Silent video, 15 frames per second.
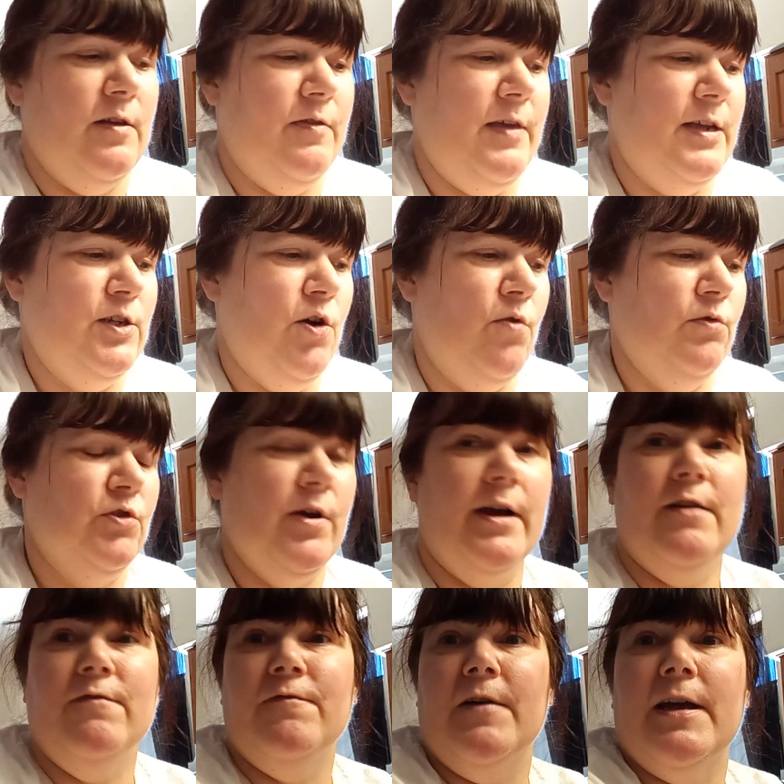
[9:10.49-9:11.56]
They don't try
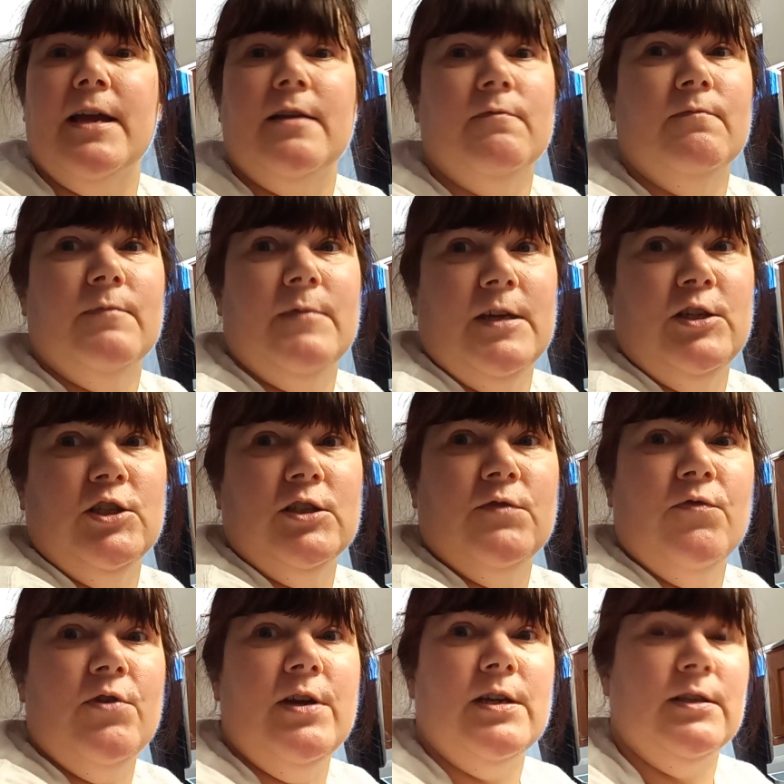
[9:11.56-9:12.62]
to fight, they just
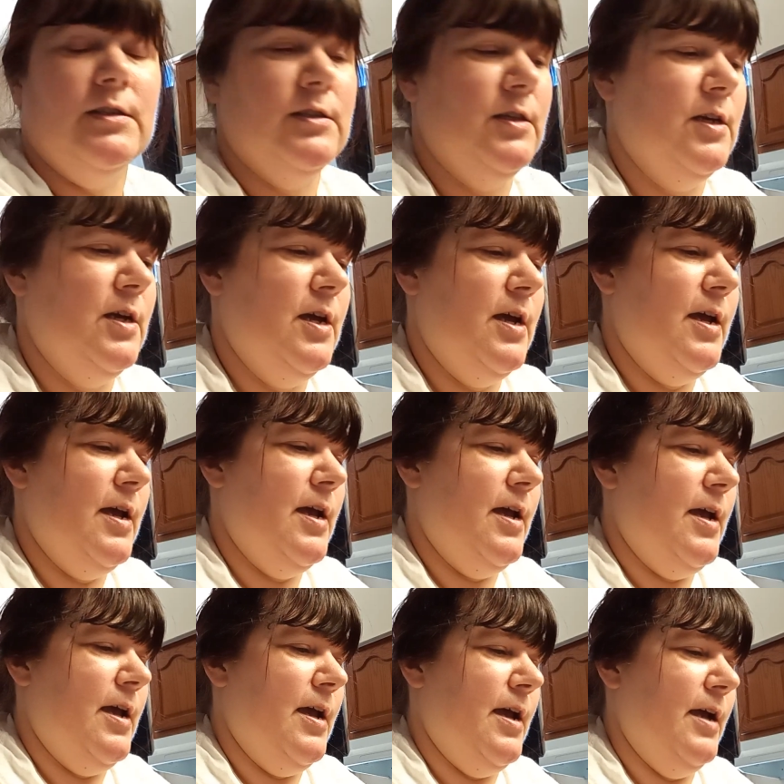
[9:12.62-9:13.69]
freeze.
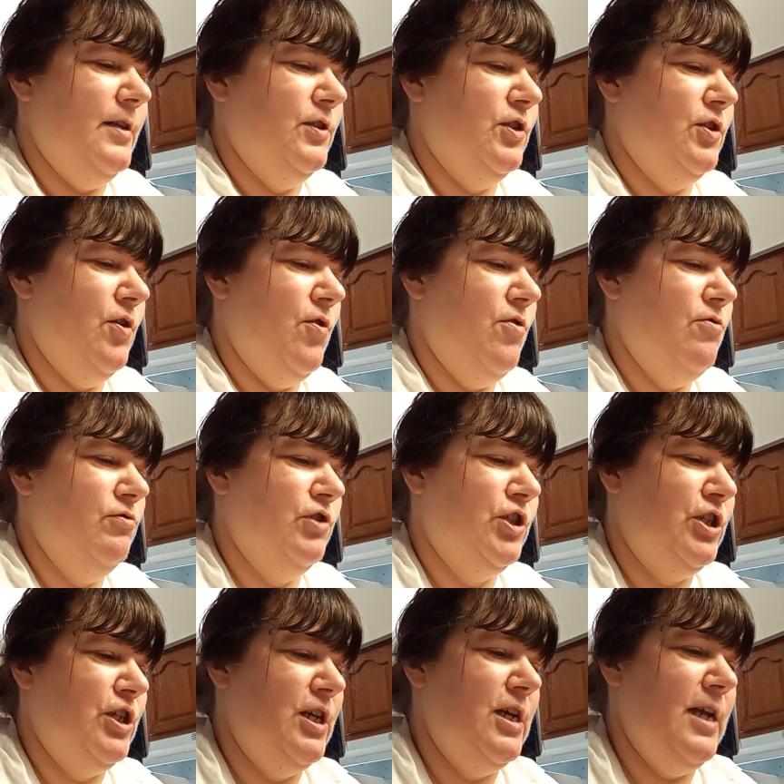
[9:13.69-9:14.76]
And so
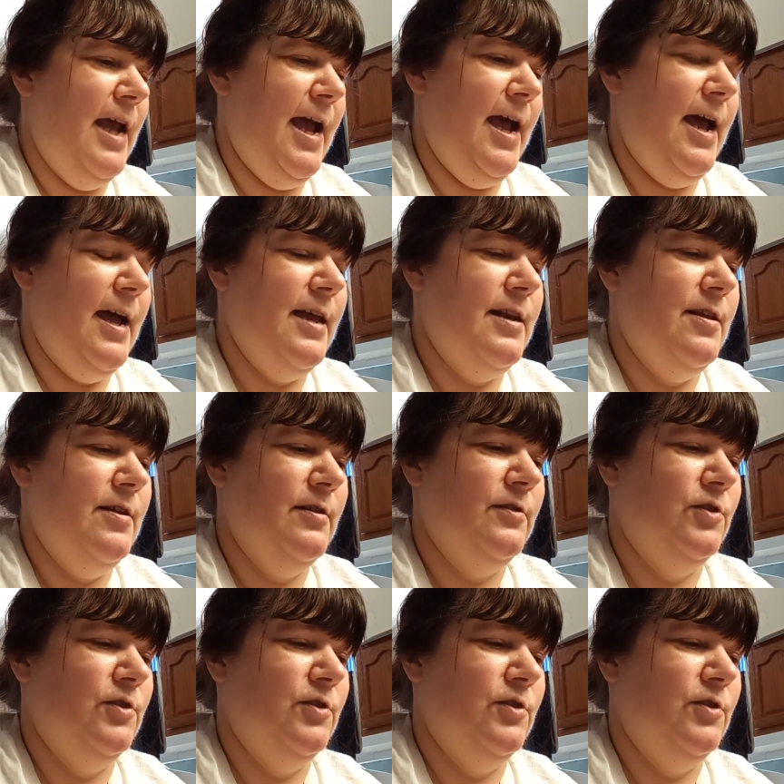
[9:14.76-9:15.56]
Zuki had